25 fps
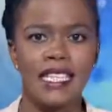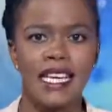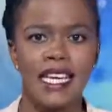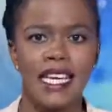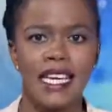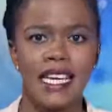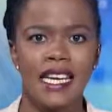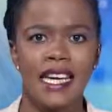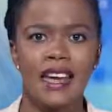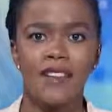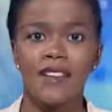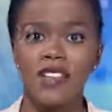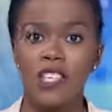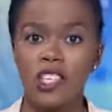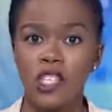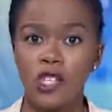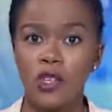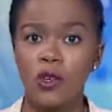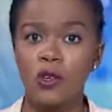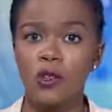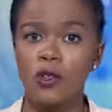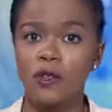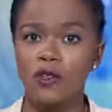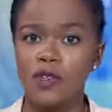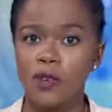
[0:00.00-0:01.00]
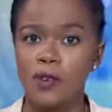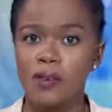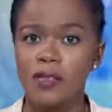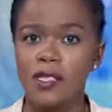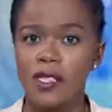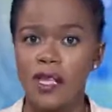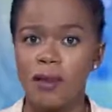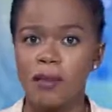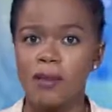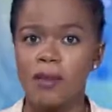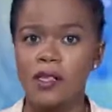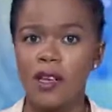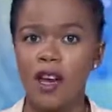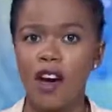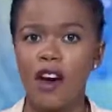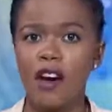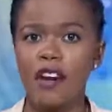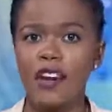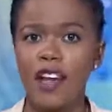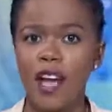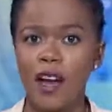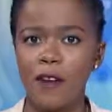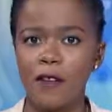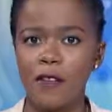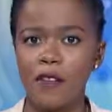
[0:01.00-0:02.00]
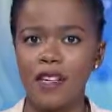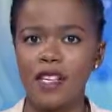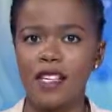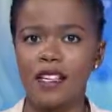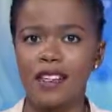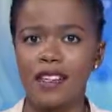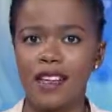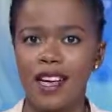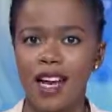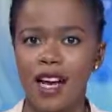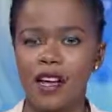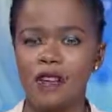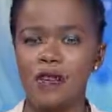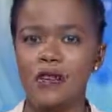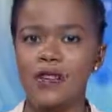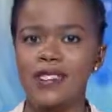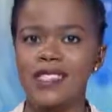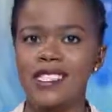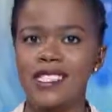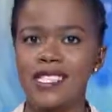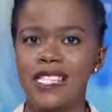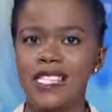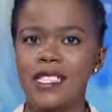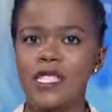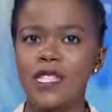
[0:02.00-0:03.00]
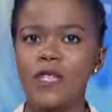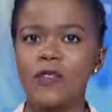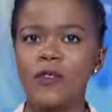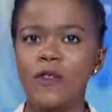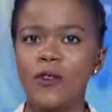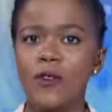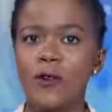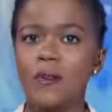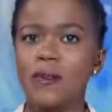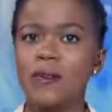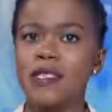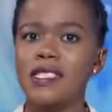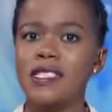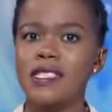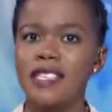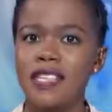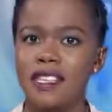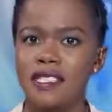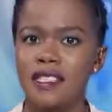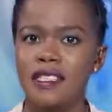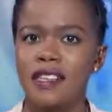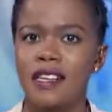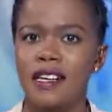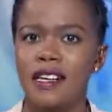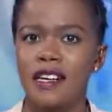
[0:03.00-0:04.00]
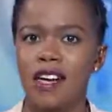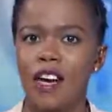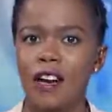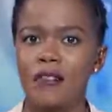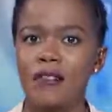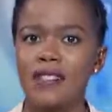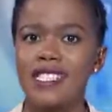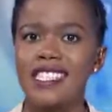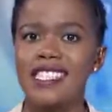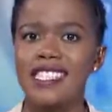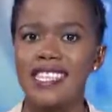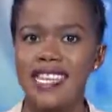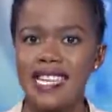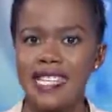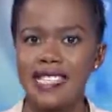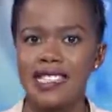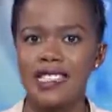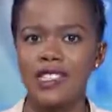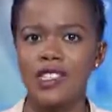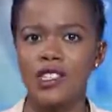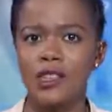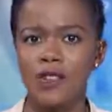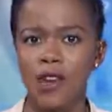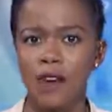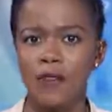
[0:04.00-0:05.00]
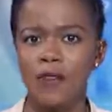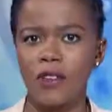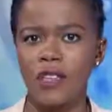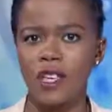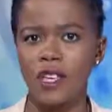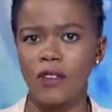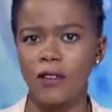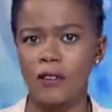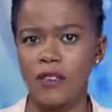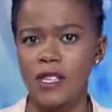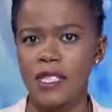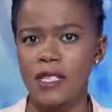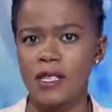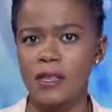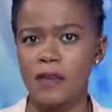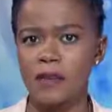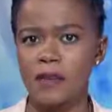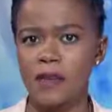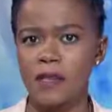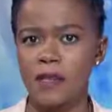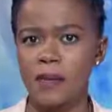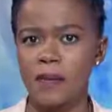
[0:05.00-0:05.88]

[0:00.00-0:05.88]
And the children from sub-Saharan Africa account for sixty-four percent of detected trafficking victims.